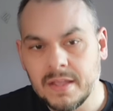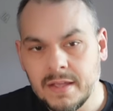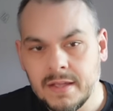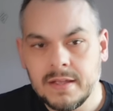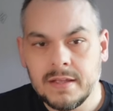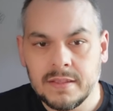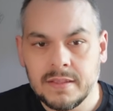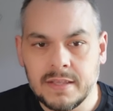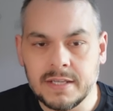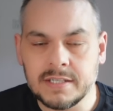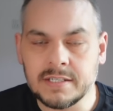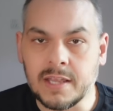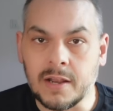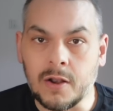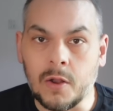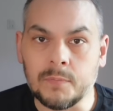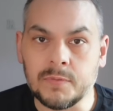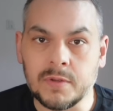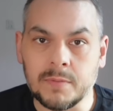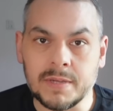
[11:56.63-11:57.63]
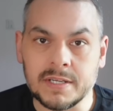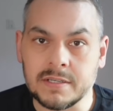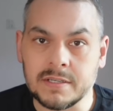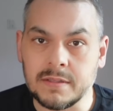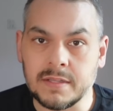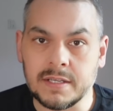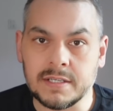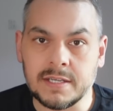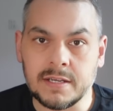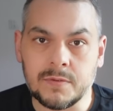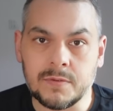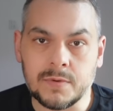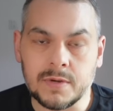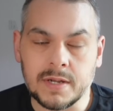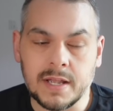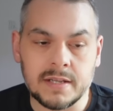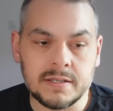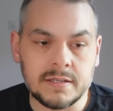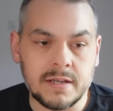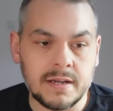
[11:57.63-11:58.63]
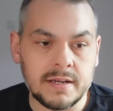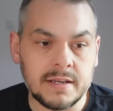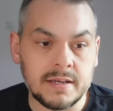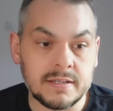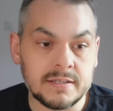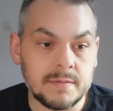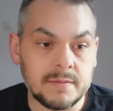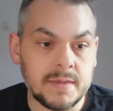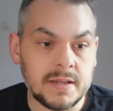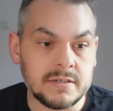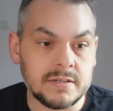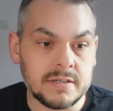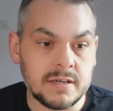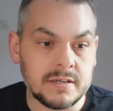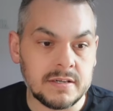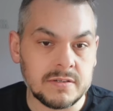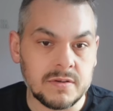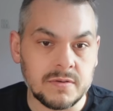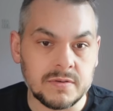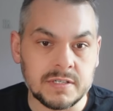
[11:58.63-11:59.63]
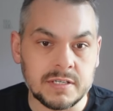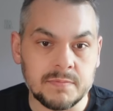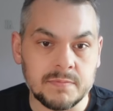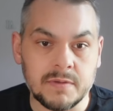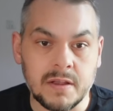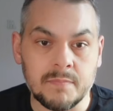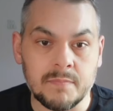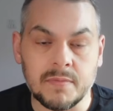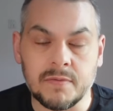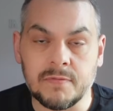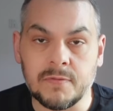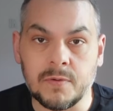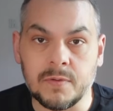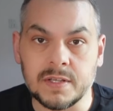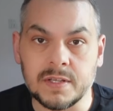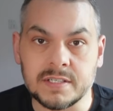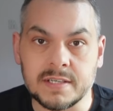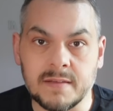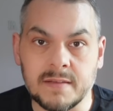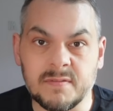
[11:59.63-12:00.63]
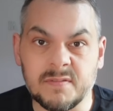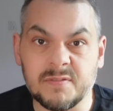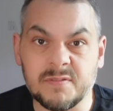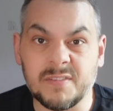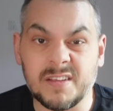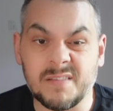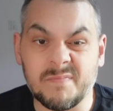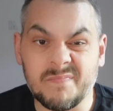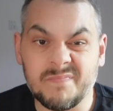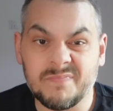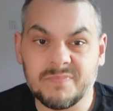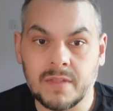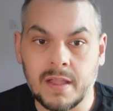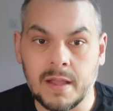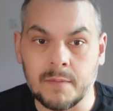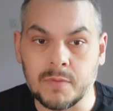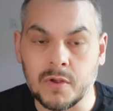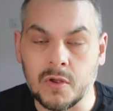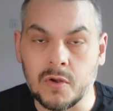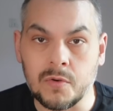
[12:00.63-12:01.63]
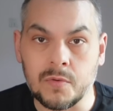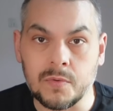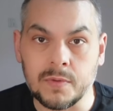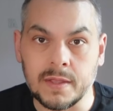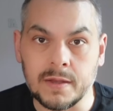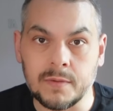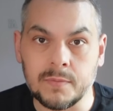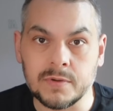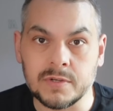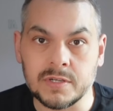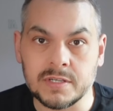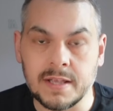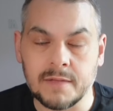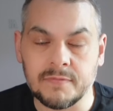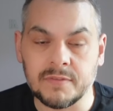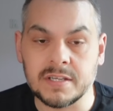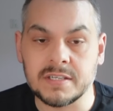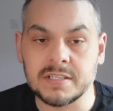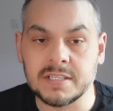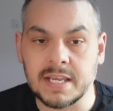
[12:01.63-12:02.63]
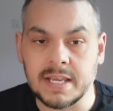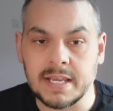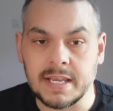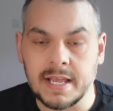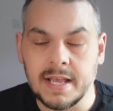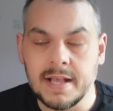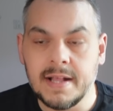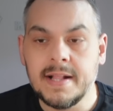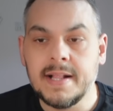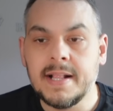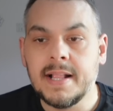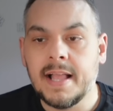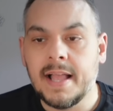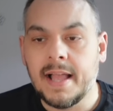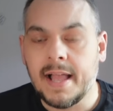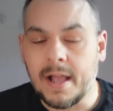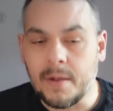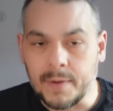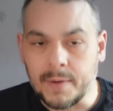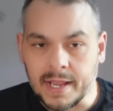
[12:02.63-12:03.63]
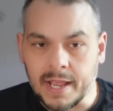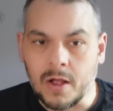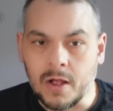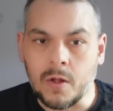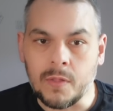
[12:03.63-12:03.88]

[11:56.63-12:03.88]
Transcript: there's still optimism the deal will get done, and as I mentioned, as long as it's done before the 7th, then I'm cool with it. We'll just have to see how we get on. There